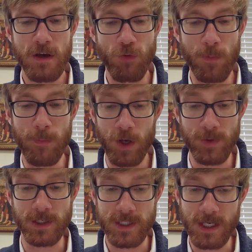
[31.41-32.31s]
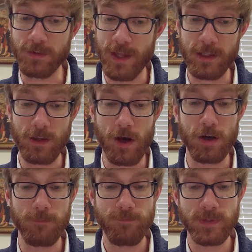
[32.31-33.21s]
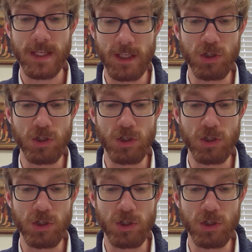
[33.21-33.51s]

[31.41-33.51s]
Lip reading: for embalming takes that long, and the